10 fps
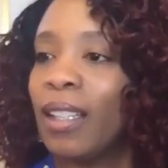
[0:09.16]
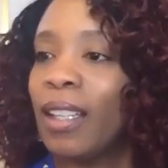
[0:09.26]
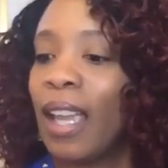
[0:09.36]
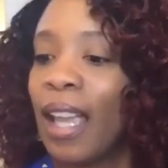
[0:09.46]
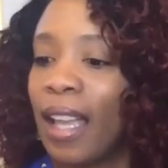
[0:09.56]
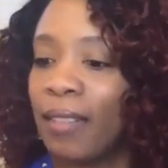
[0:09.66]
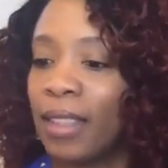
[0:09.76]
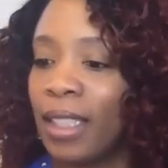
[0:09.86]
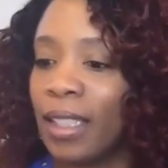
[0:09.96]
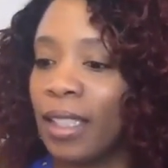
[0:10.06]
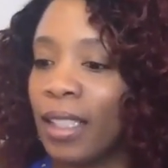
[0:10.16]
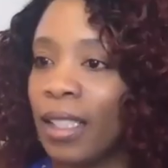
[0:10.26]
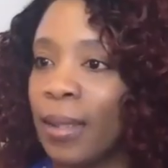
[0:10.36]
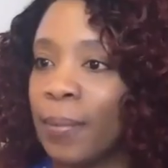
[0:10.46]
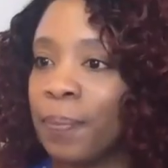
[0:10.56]
have the
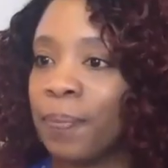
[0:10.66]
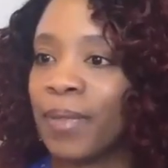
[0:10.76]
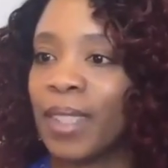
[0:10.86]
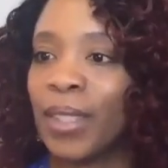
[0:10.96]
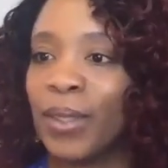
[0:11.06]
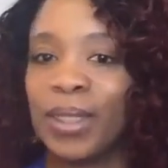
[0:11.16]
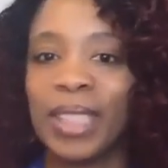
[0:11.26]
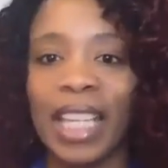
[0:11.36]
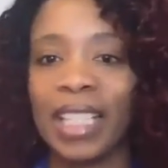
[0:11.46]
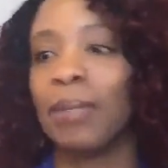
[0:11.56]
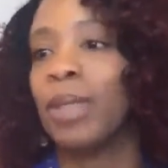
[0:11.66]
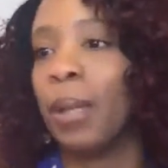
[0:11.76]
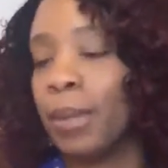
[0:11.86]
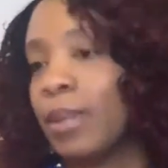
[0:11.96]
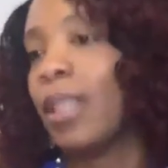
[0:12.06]

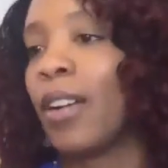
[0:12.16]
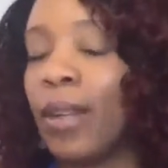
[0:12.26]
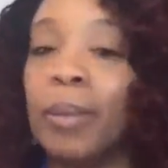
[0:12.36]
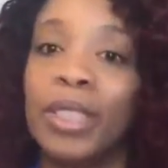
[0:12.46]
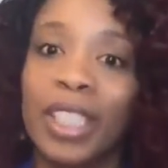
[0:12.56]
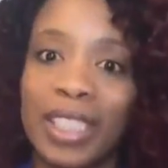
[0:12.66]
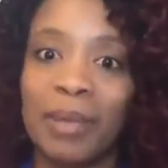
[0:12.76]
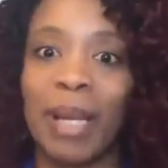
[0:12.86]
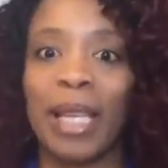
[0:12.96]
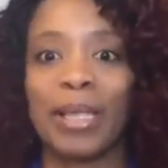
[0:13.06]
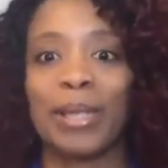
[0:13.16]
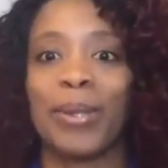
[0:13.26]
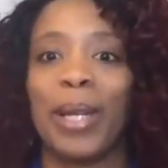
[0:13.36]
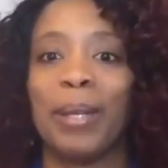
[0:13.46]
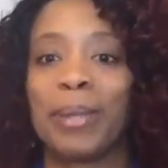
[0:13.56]
I'm sorry, I'm adjusting my
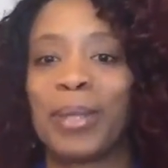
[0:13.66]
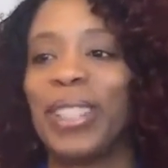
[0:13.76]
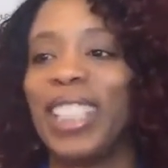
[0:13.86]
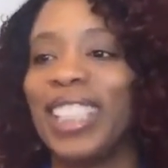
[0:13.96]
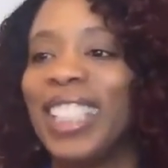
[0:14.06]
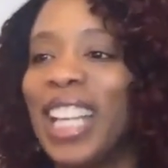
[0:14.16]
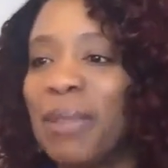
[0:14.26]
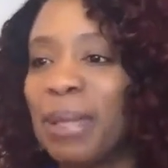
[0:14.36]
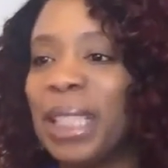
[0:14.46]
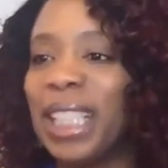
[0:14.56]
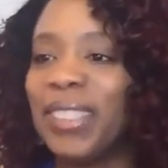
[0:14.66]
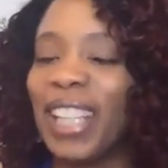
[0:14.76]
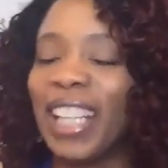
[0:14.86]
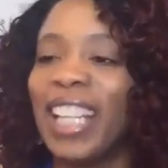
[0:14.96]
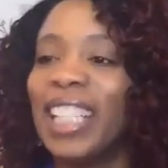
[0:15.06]
Instagram screen. But
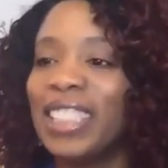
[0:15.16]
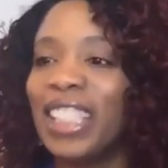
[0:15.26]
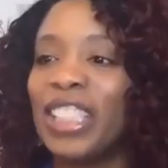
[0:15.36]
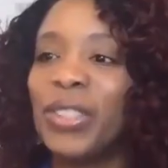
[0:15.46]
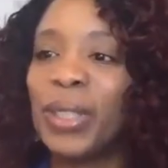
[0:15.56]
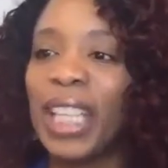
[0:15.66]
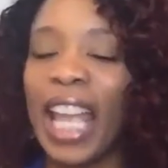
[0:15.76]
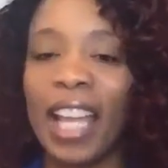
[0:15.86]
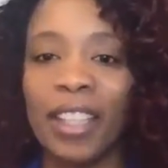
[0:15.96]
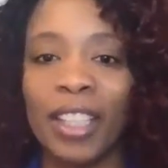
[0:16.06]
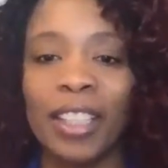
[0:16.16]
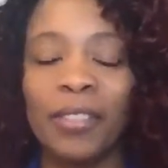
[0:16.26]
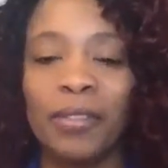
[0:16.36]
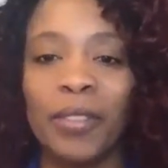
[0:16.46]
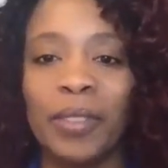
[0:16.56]
anyway, so that you can have
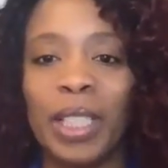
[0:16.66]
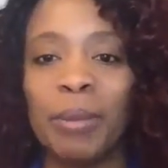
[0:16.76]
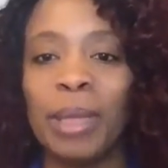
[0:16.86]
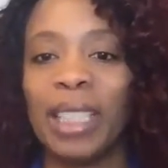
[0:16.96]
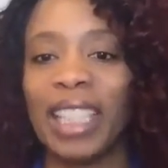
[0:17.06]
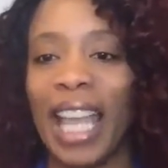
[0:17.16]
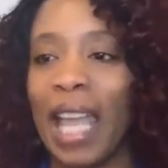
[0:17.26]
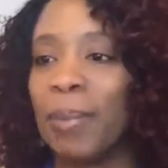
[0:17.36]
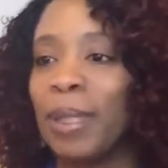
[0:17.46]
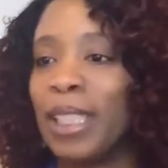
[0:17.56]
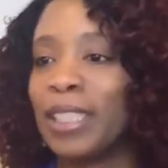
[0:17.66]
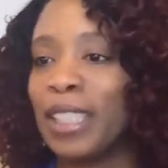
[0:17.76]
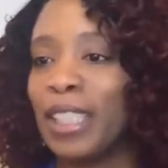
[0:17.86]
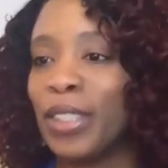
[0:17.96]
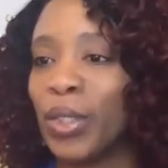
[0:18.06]
the fulfillment, the happiness,
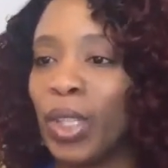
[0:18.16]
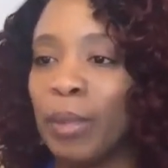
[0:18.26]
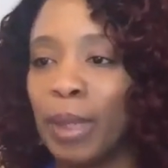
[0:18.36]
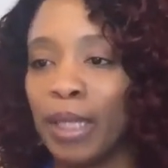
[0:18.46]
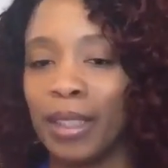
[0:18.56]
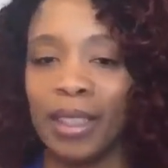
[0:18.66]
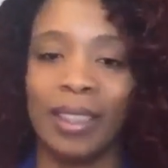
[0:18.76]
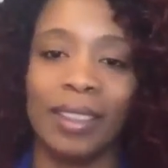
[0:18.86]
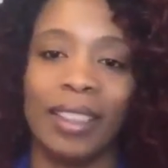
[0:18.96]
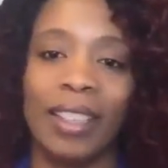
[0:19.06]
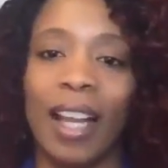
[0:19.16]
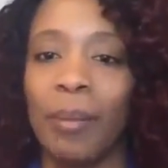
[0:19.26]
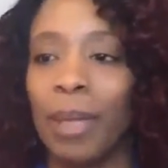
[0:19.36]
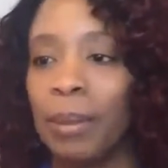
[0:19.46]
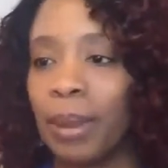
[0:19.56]
the enjoyment, the
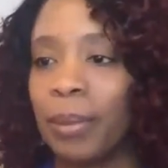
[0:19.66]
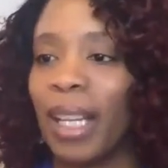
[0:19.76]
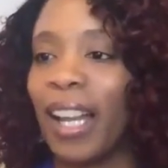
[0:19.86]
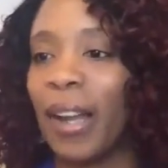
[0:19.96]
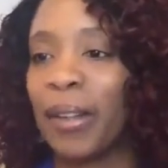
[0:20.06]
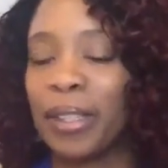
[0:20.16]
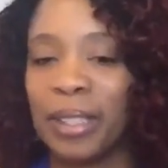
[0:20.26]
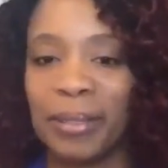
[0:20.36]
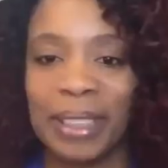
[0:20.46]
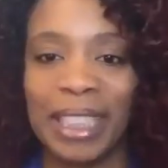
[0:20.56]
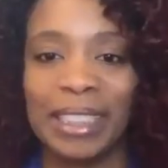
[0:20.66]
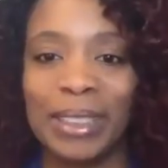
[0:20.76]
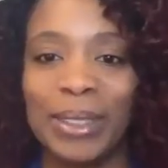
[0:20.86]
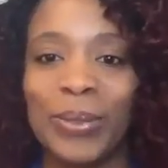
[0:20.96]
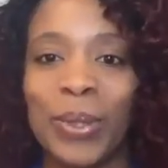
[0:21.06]
blah, blah, blah, all the different things
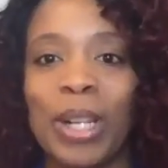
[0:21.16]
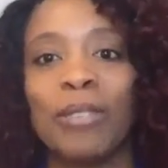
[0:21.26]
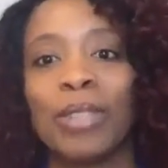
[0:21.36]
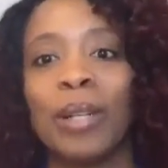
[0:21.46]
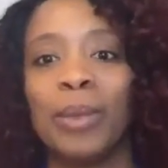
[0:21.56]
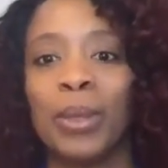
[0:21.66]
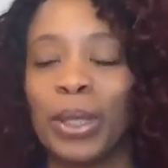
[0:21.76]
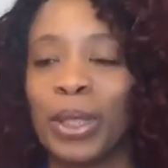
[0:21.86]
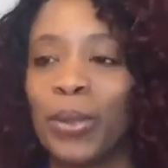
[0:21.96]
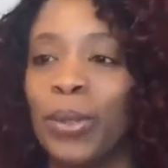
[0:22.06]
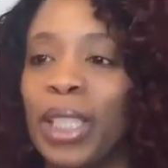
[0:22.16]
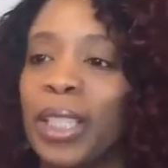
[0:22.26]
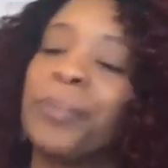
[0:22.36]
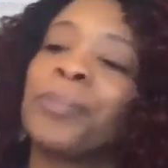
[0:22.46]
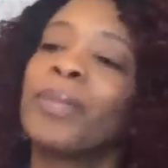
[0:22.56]
that you want from your
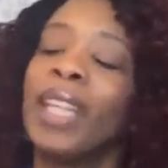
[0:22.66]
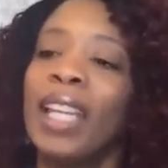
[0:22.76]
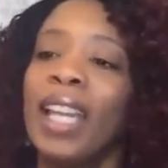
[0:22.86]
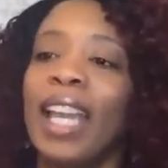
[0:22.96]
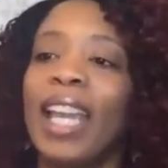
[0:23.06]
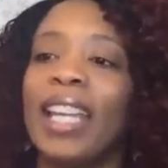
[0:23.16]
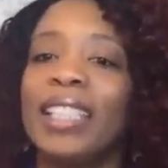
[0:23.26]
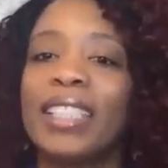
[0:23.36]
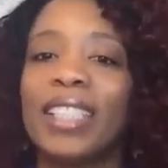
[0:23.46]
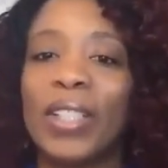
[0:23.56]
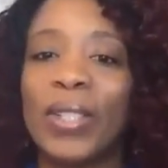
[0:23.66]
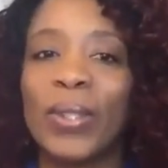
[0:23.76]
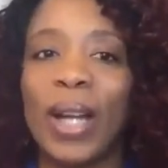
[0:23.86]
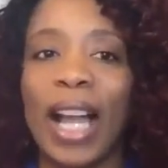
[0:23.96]
career. And so